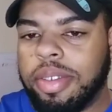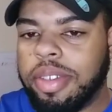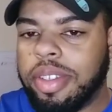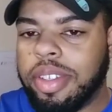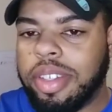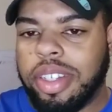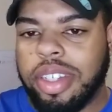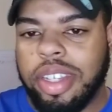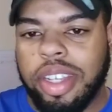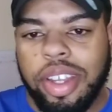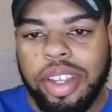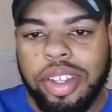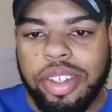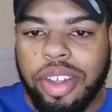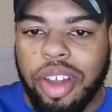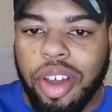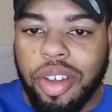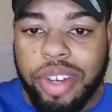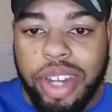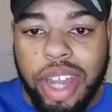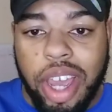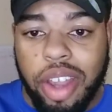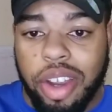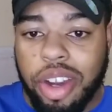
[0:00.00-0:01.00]
shit is
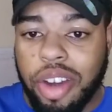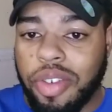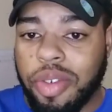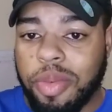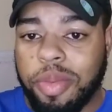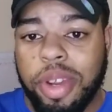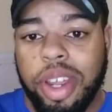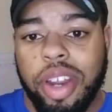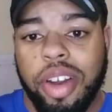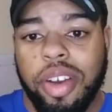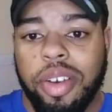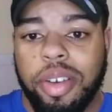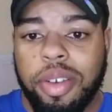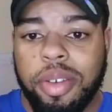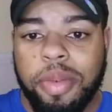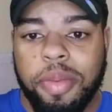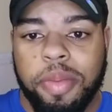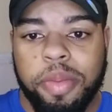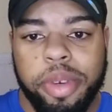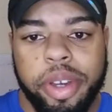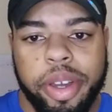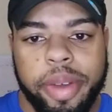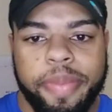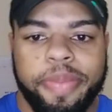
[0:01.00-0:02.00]
all down here from there.
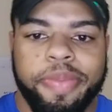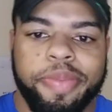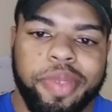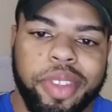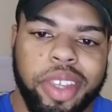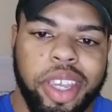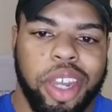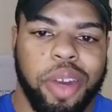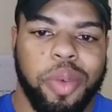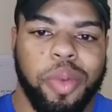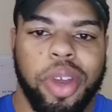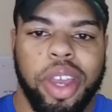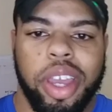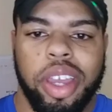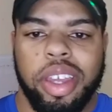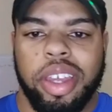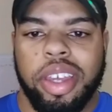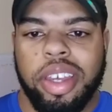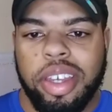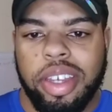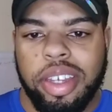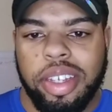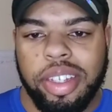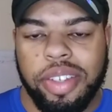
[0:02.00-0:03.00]
But anyway,
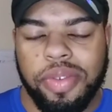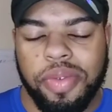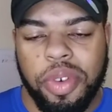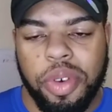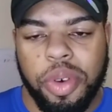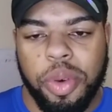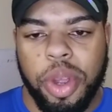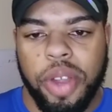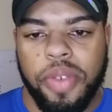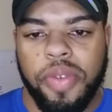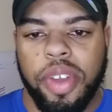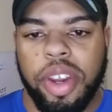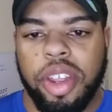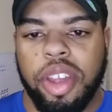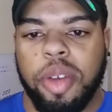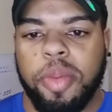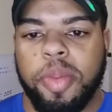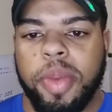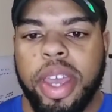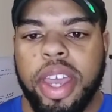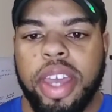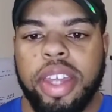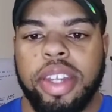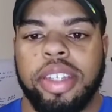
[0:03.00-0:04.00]
it's a real quick video,
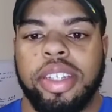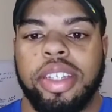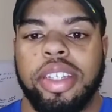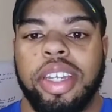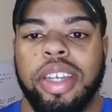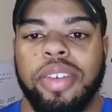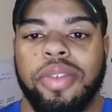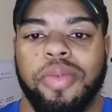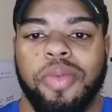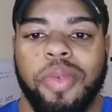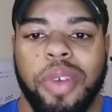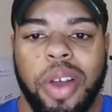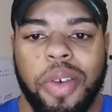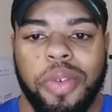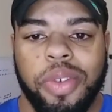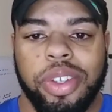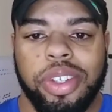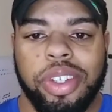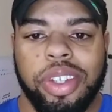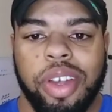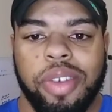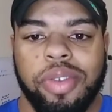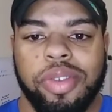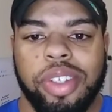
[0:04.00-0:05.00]
man. It's Nick from Rough
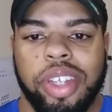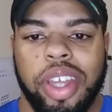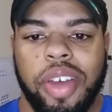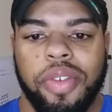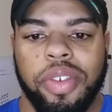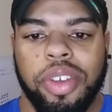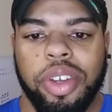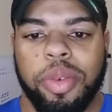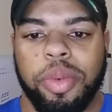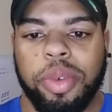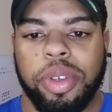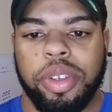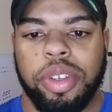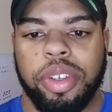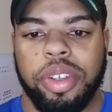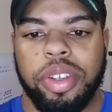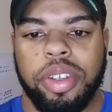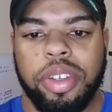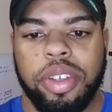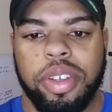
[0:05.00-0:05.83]
Consultants. Have a good one.